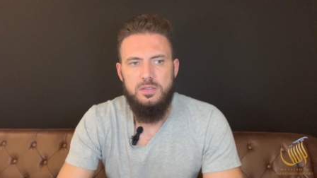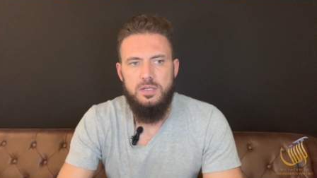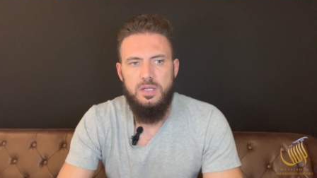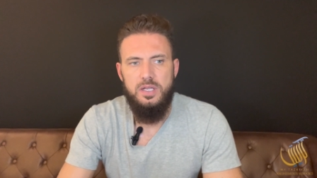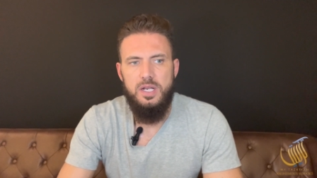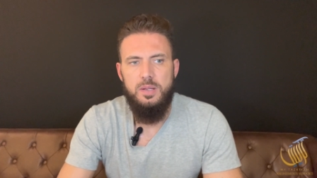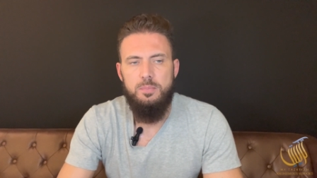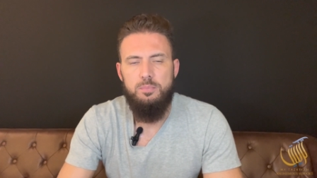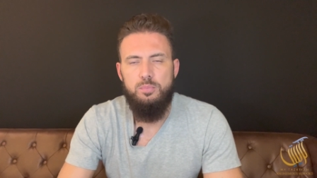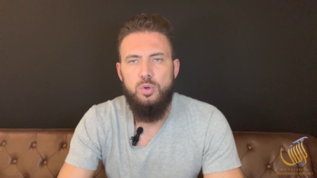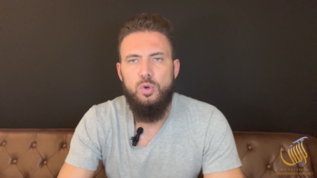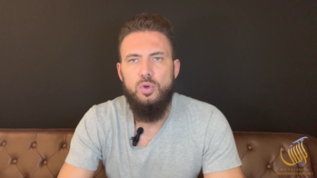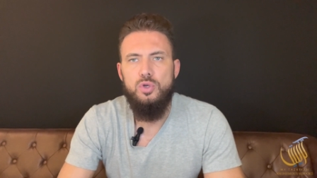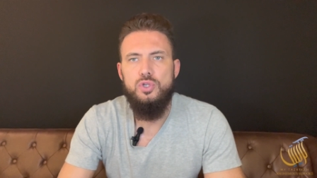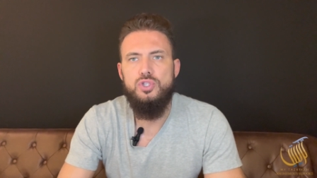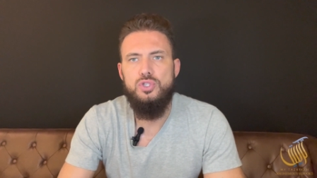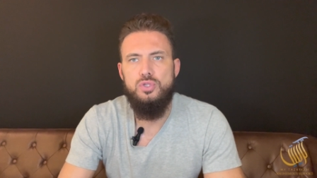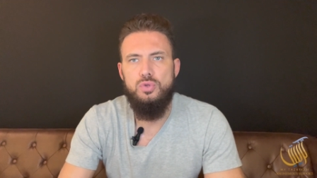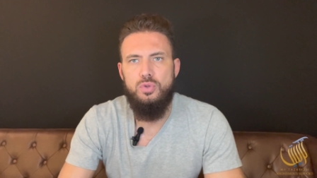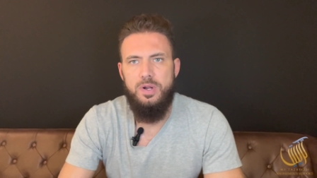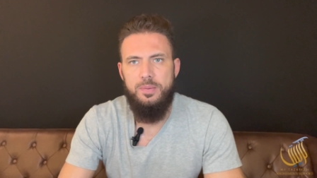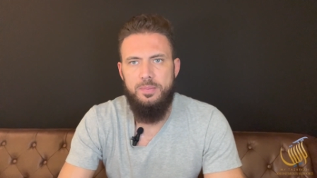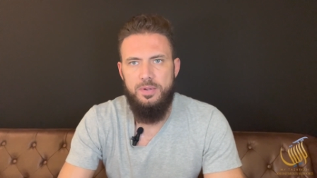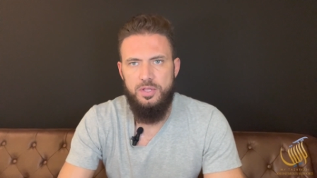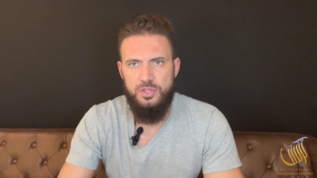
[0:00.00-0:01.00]
an approach
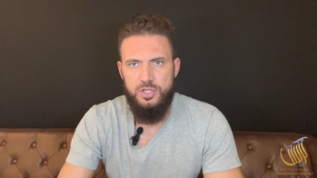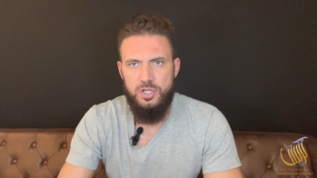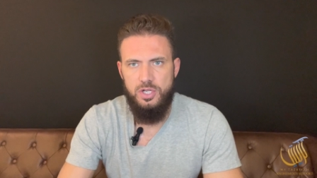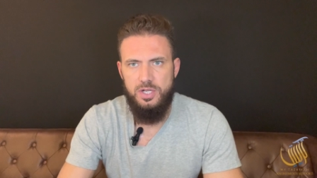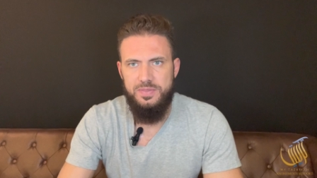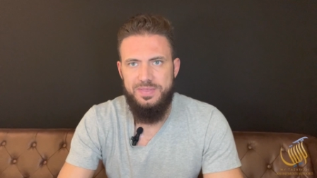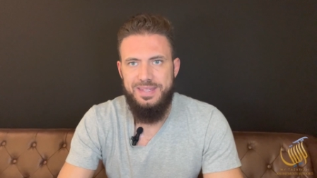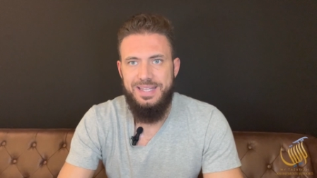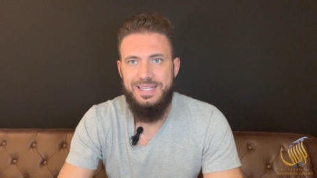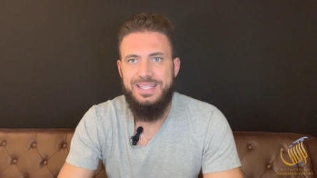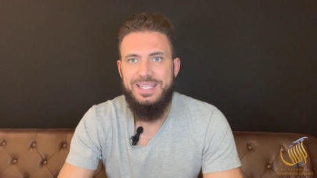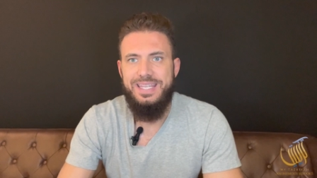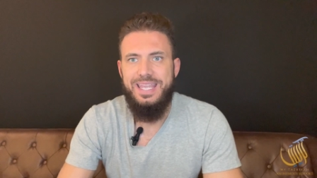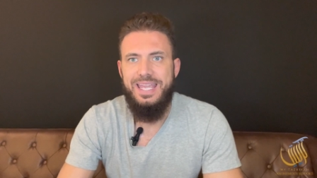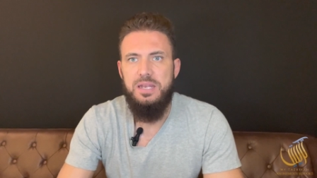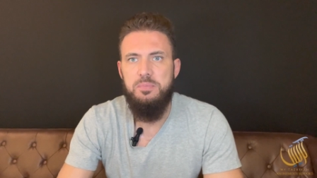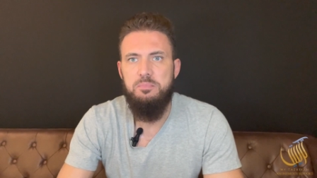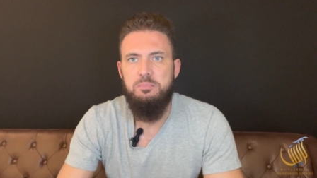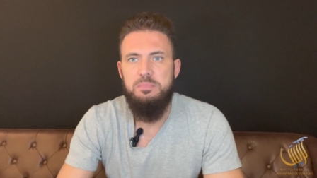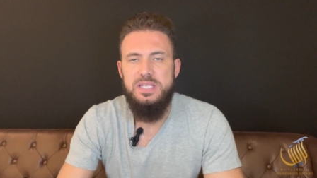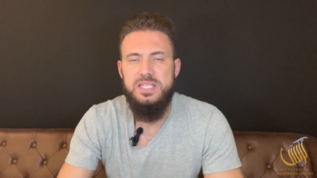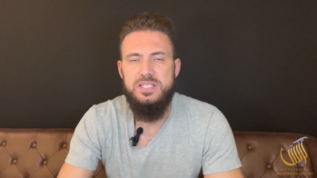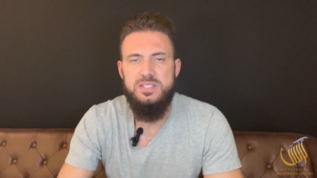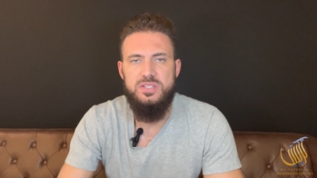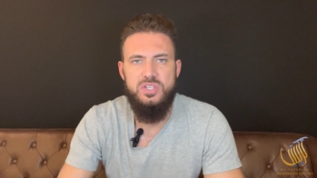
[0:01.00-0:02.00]
to Ramadan that
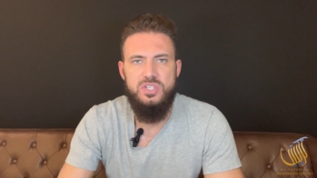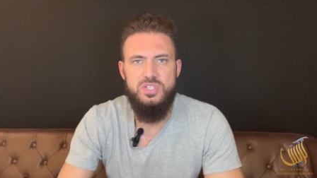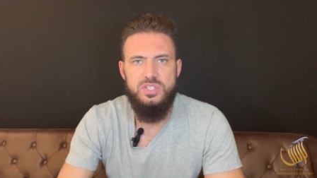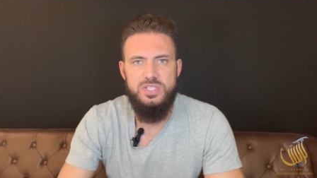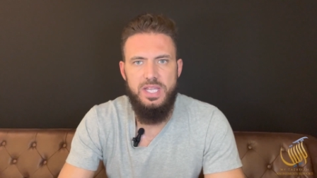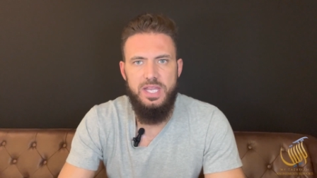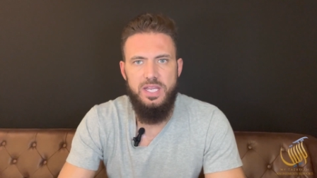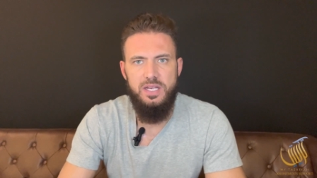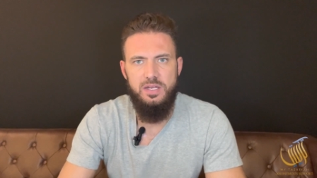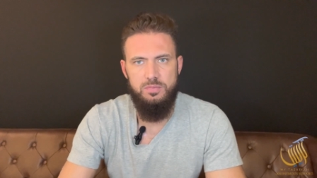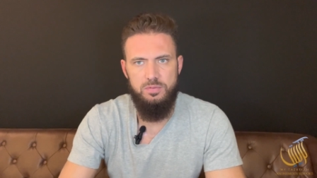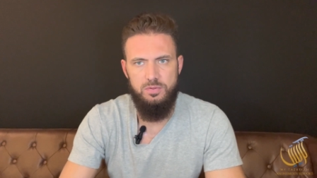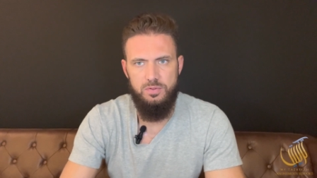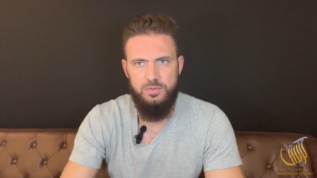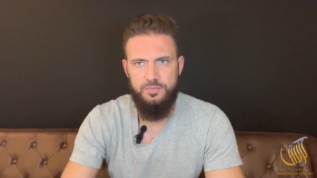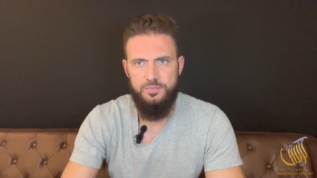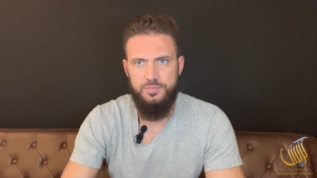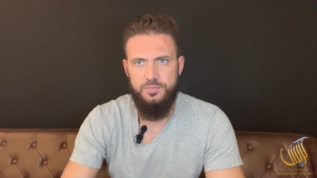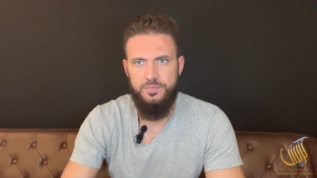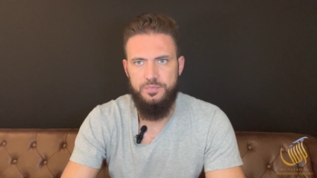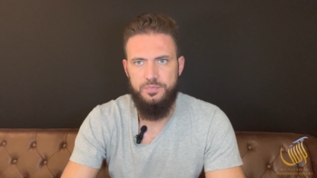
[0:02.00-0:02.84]
can be sustainable.